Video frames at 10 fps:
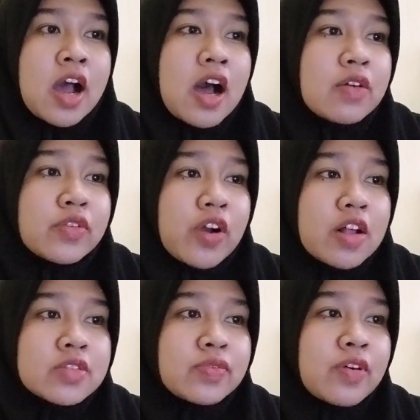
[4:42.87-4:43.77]
How
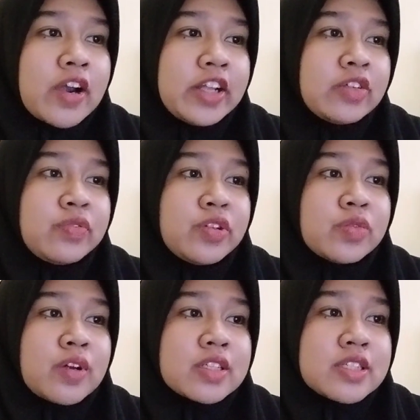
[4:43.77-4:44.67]
goals for
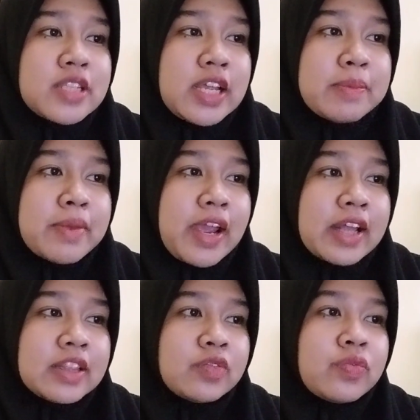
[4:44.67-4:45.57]
individuals, team, and